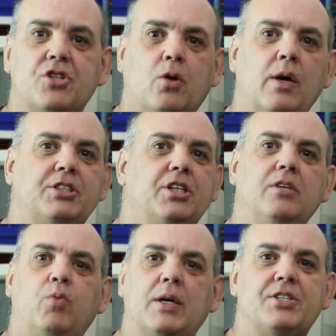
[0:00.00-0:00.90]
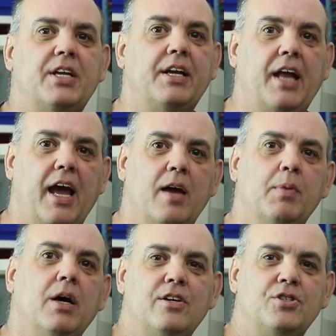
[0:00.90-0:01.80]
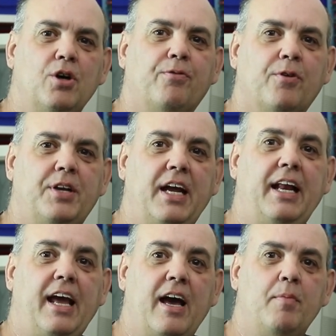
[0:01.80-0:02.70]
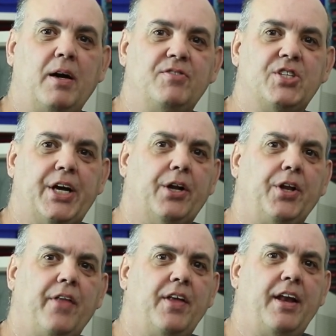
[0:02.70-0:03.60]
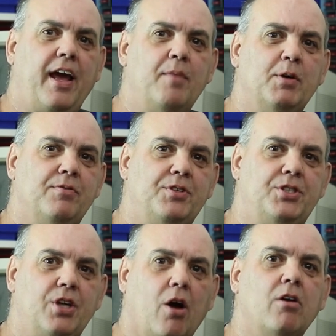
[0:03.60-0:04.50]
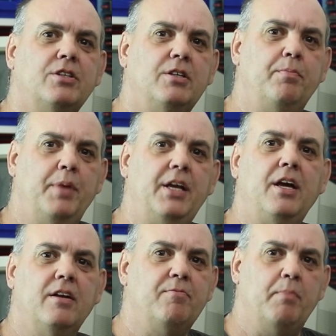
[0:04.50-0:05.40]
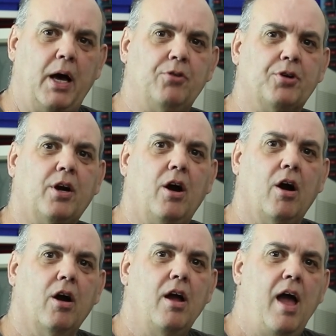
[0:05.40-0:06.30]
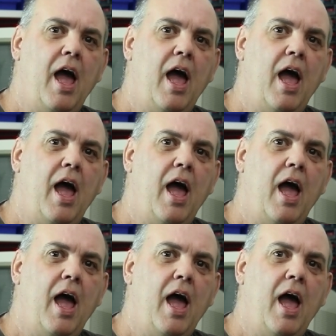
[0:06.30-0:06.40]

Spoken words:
the question of what's in a name. So for DDM, I've settled on the name of Dark Dominion of Maldrakar.